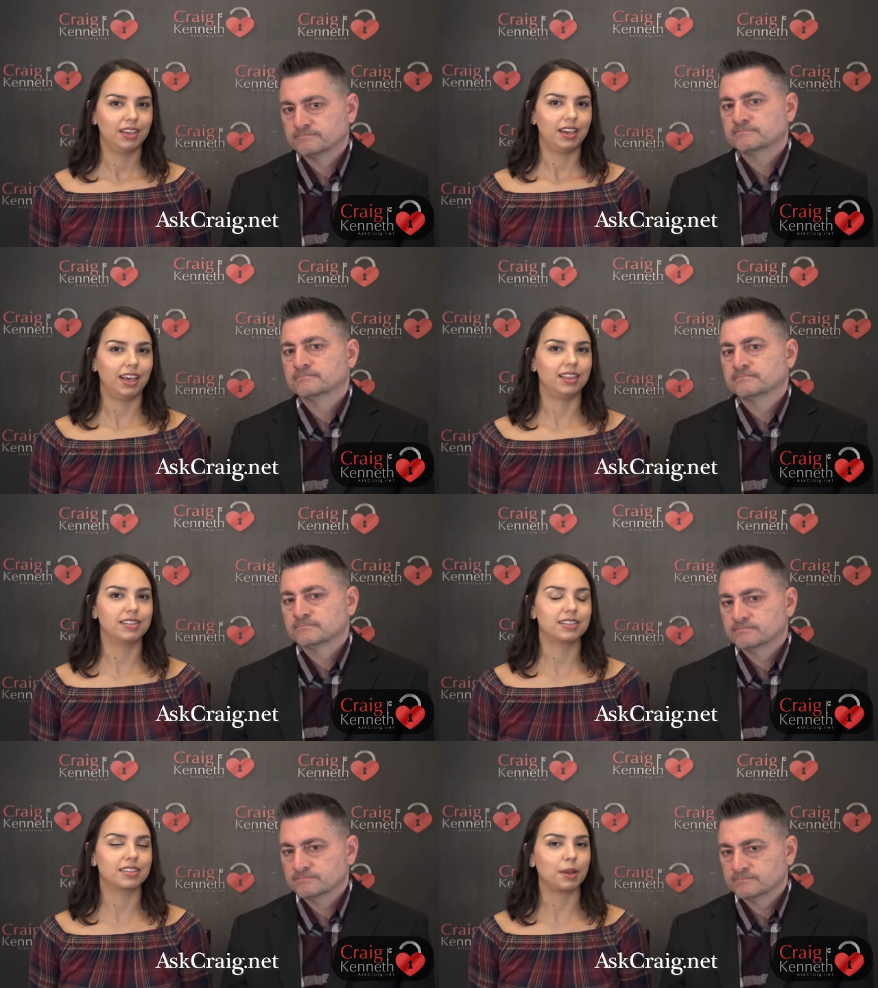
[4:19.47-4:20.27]
Speaker 1: And this
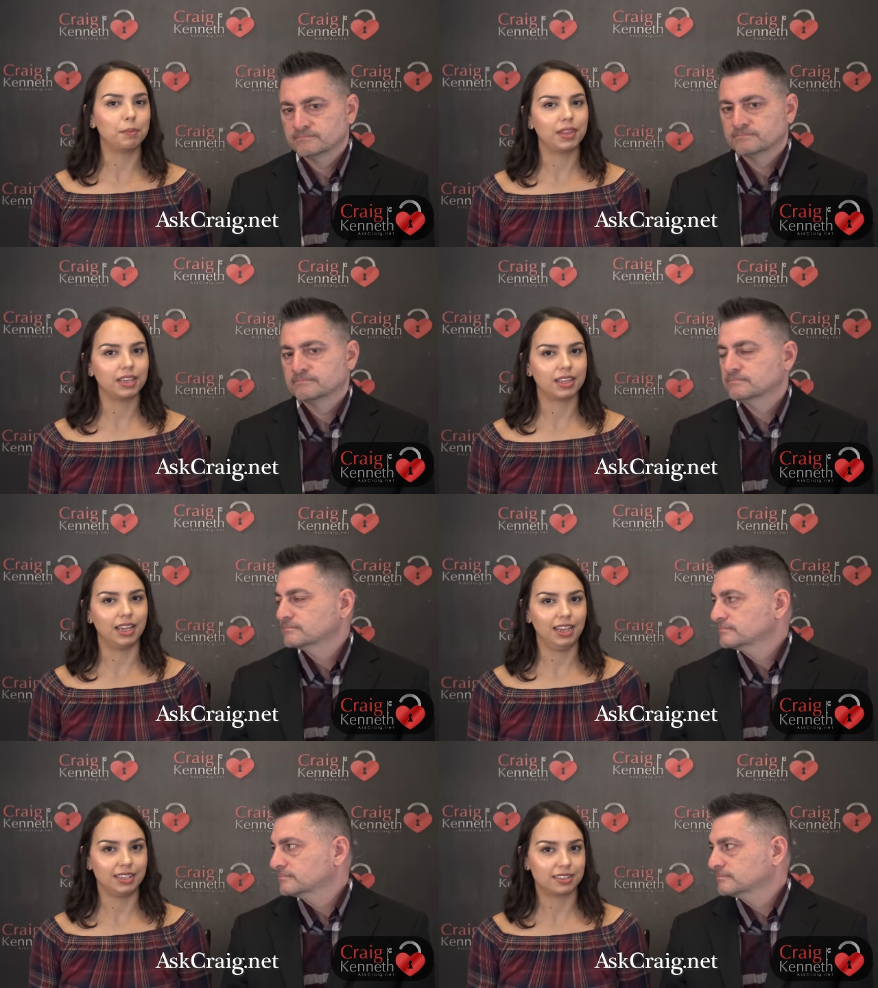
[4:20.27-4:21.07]
is something that
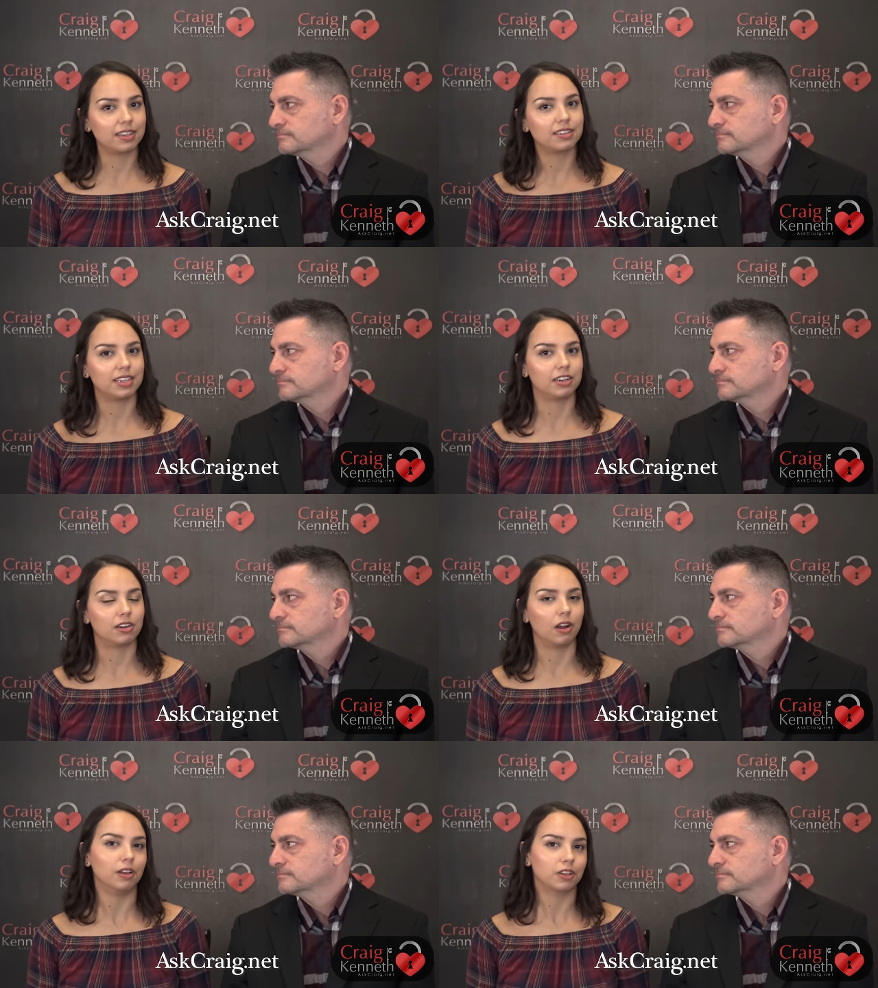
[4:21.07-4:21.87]
hits us in our
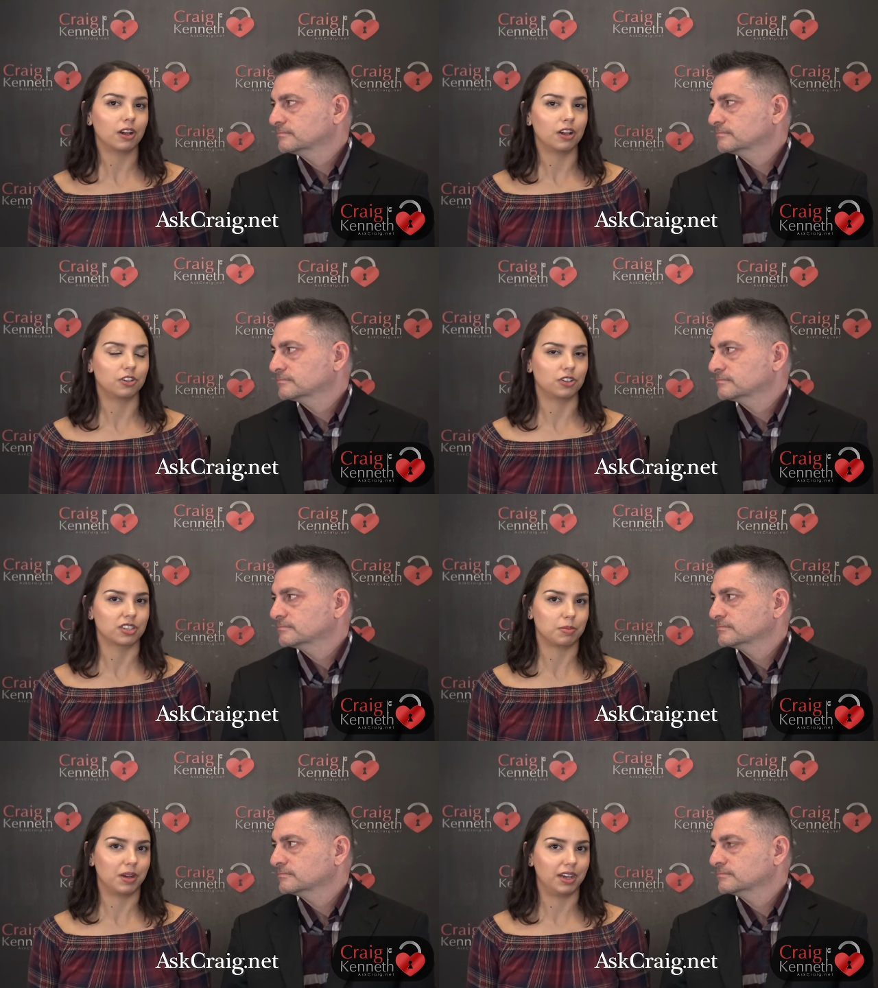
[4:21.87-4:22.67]
unconscious
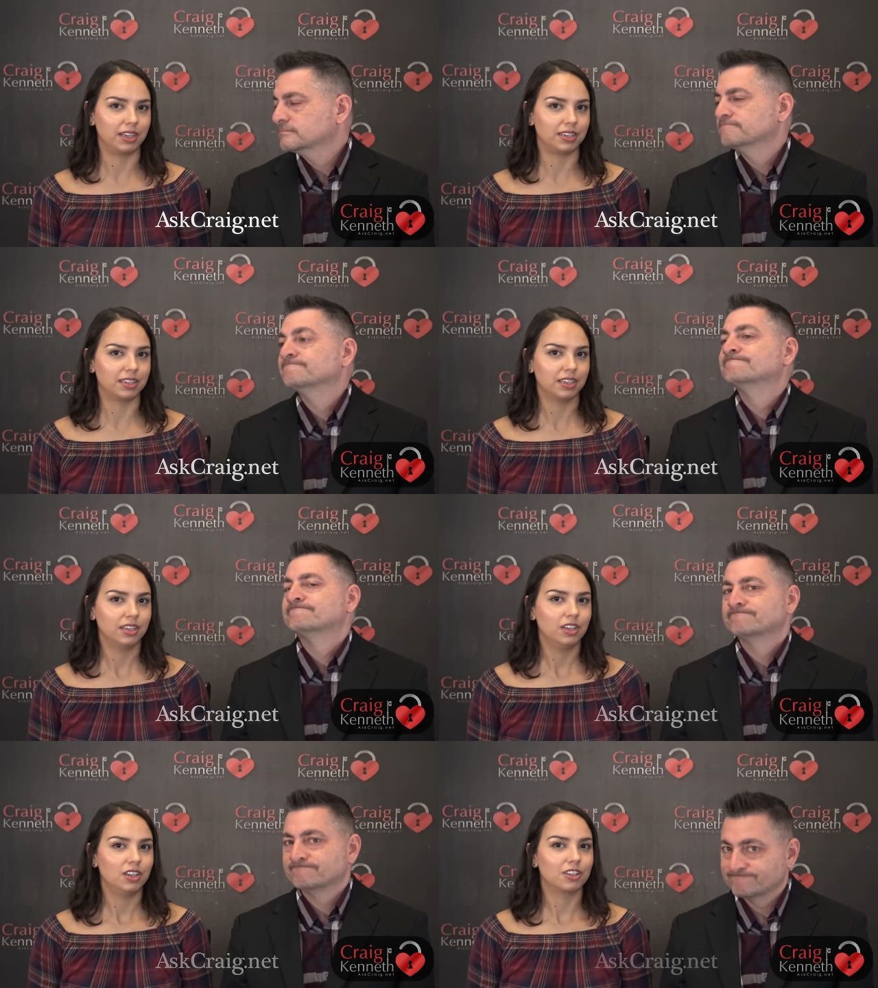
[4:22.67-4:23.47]
mind.
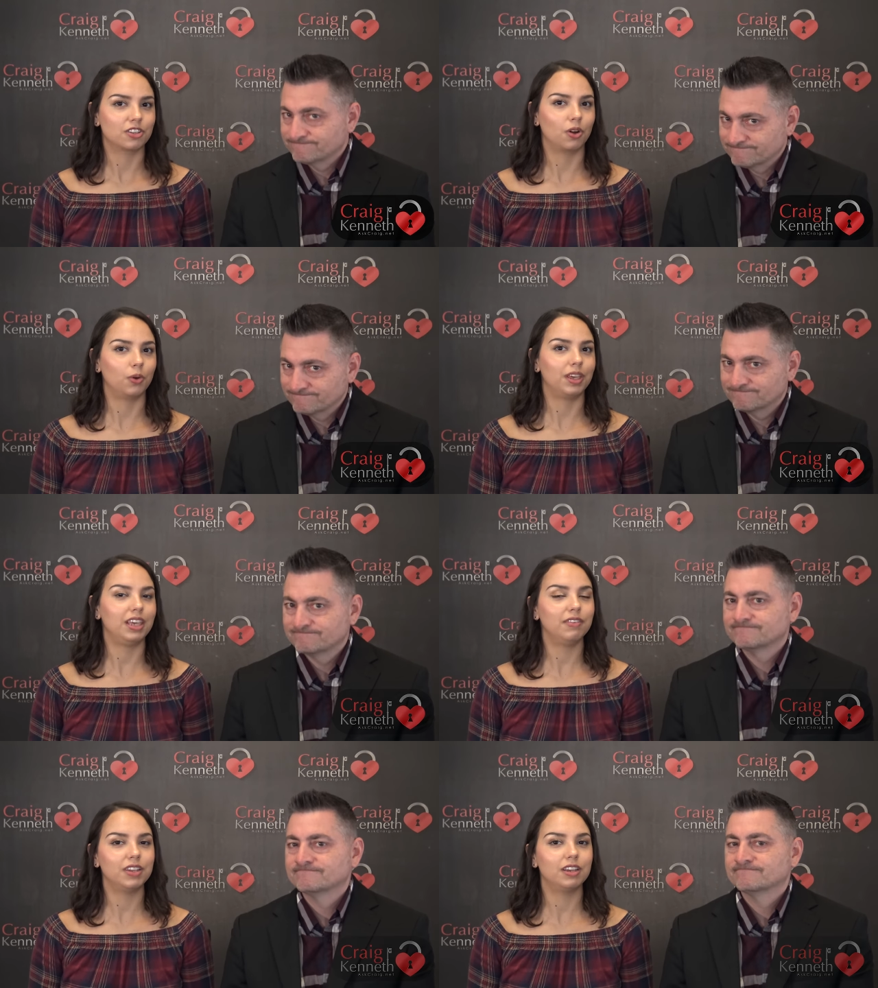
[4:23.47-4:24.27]
So
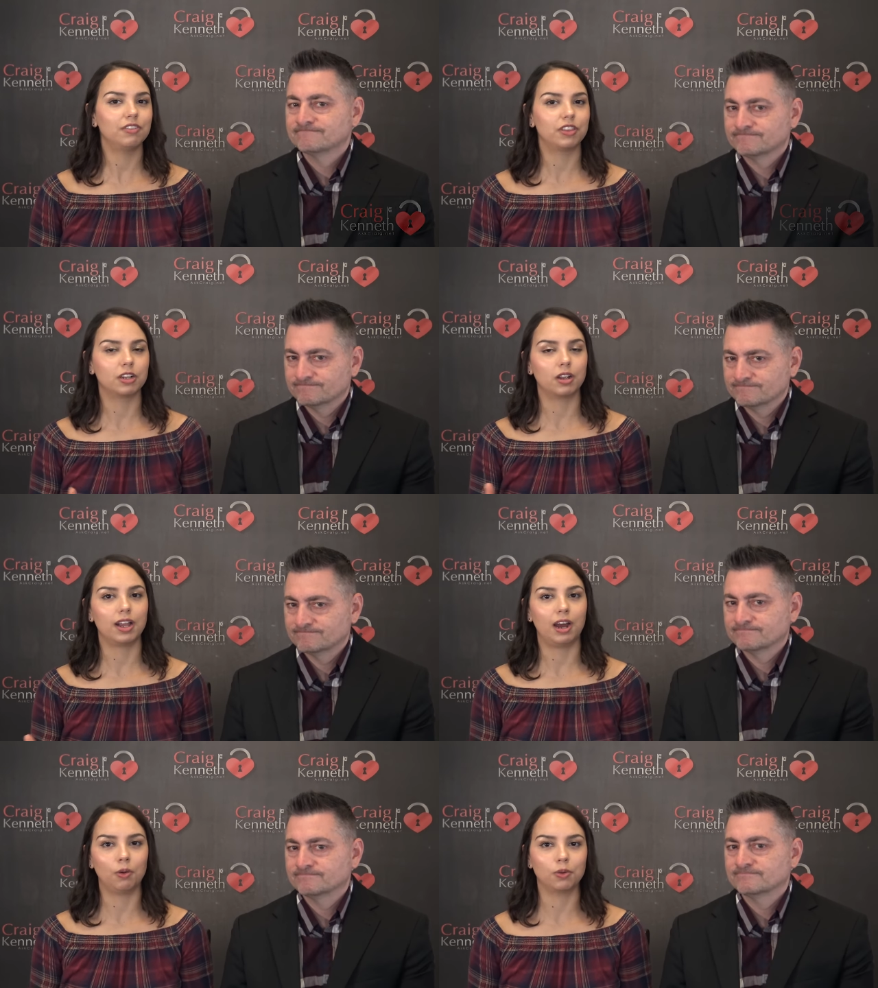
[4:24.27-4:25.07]
even if their
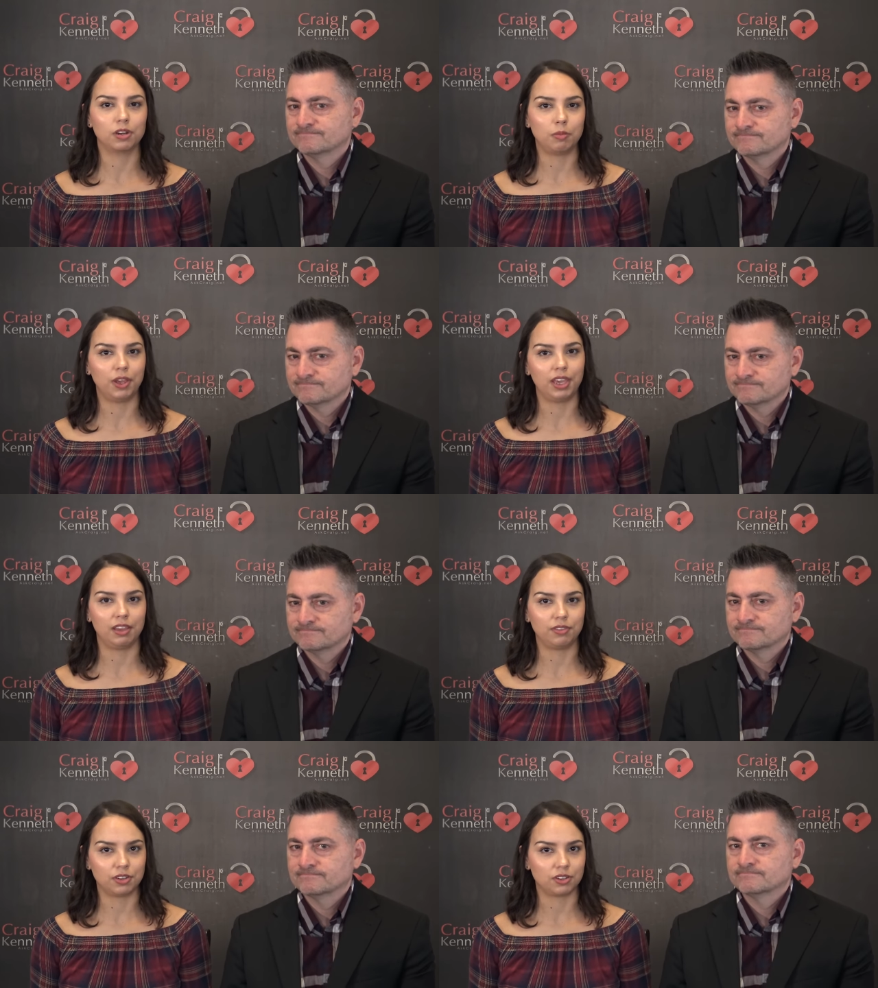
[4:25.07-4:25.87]
outward
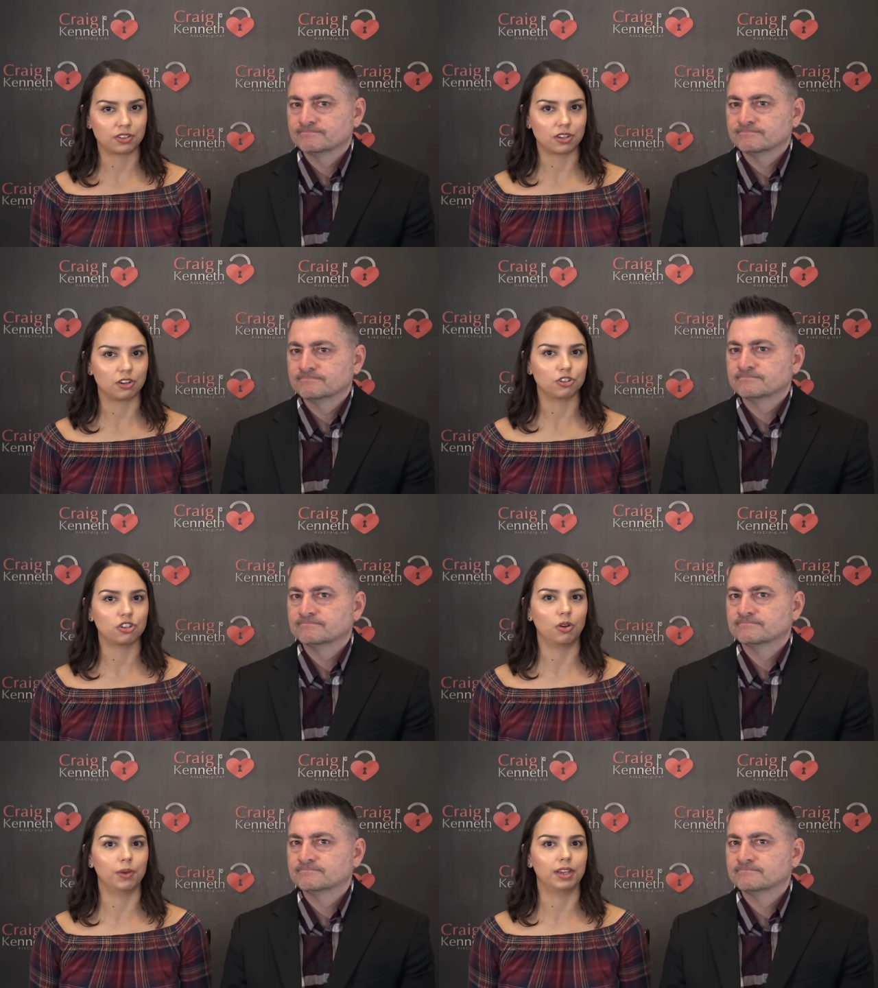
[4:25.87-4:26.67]
behaviors are
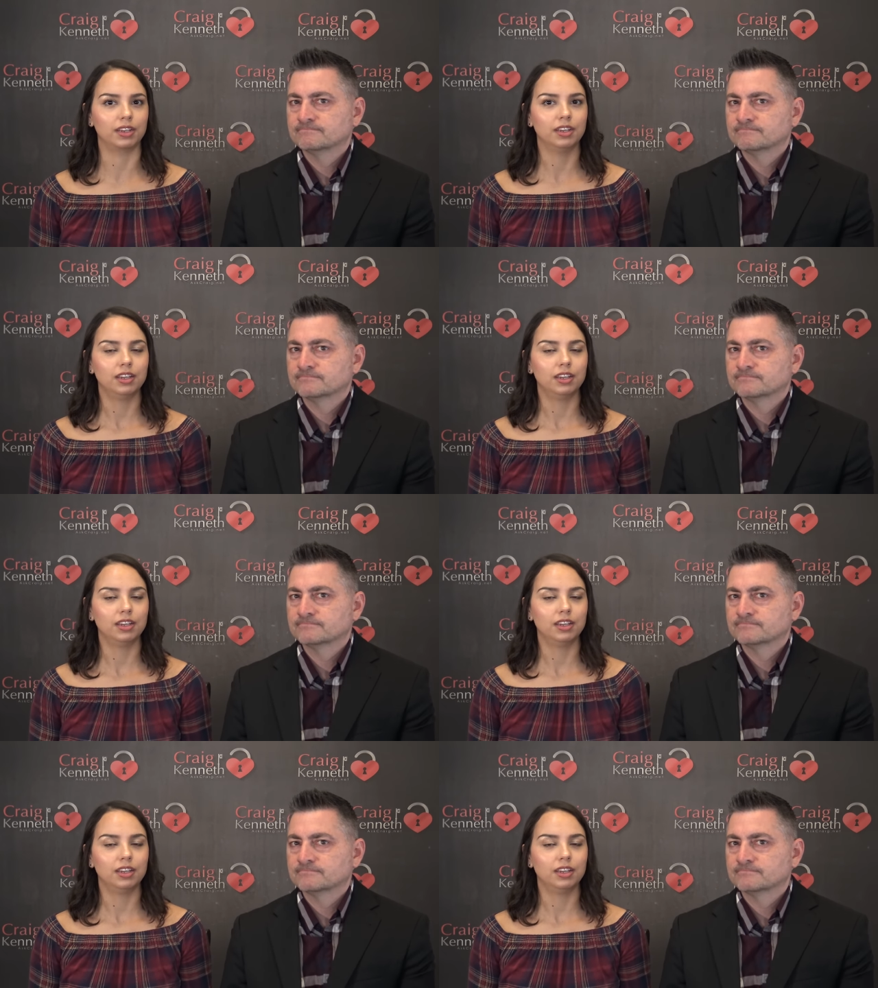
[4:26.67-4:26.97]
showing